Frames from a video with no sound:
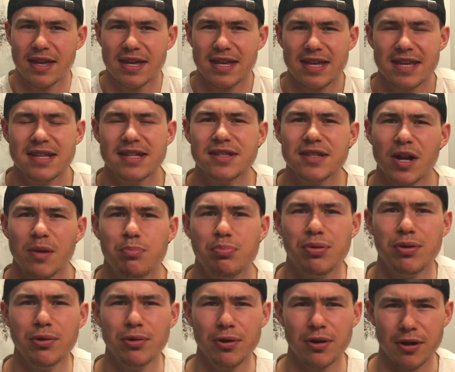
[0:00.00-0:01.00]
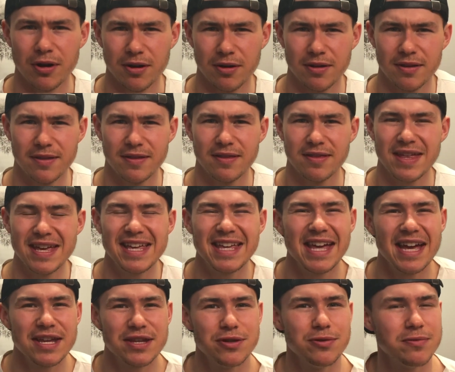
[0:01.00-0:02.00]
He's not pure. They
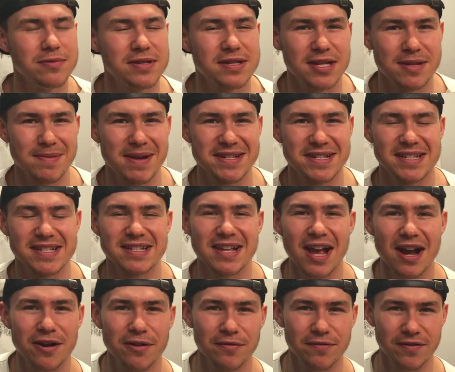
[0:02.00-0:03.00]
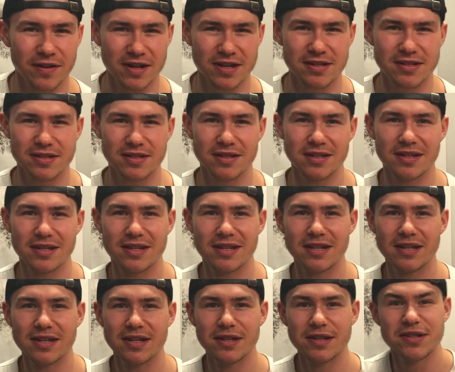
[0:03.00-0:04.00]
can't use him as a sacrifice.
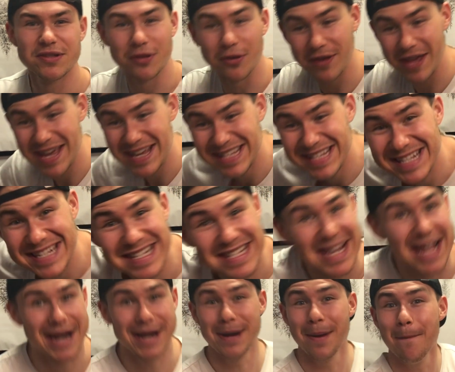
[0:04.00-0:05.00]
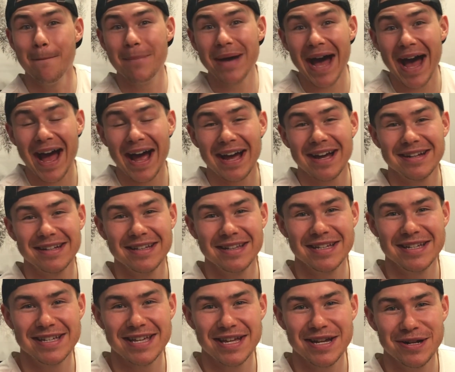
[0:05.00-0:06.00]
So they send him back to the
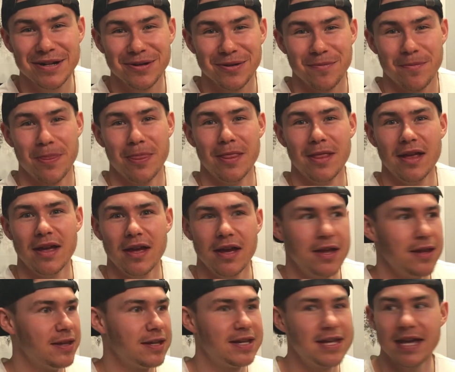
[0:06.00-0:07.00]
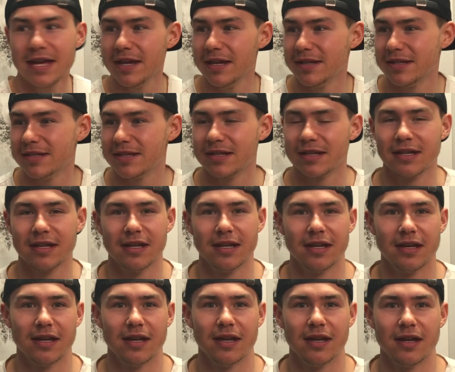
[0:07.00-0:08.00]
kingdom. The king
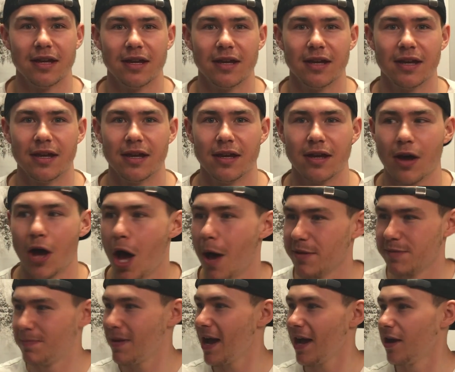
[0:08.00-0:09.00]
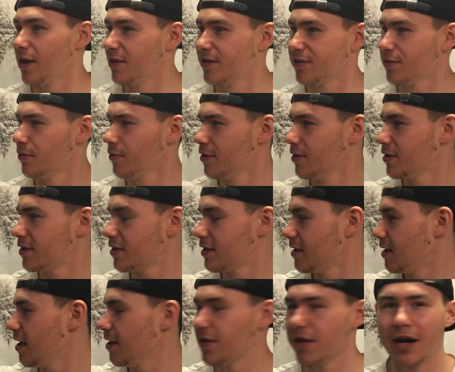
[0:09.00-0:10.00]
hops back on his horse.
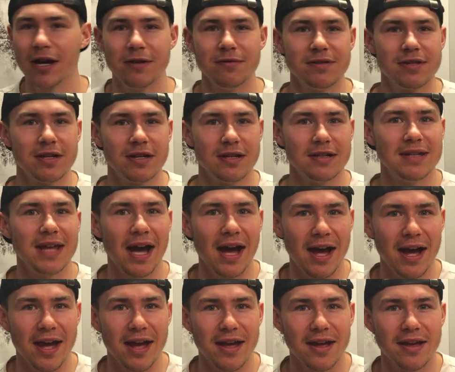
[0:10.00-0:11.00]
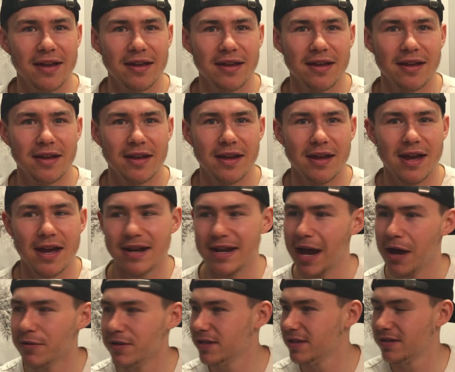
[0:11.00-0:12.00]
He thought he was going to die. And
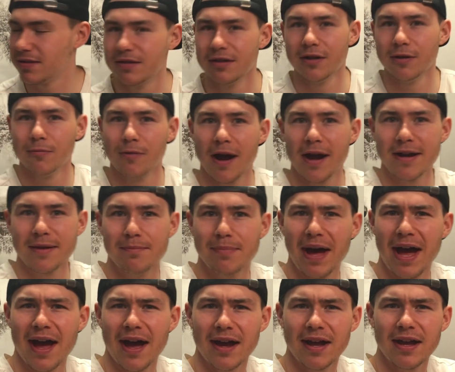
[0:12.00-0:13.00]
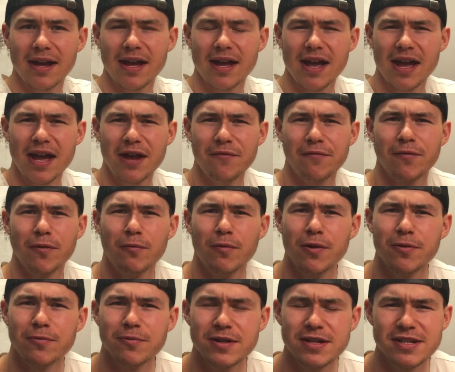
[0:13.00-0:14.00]
now he's riding back. And for
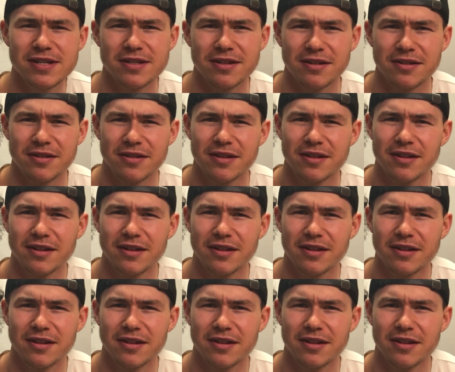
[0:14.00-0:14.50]
what reason?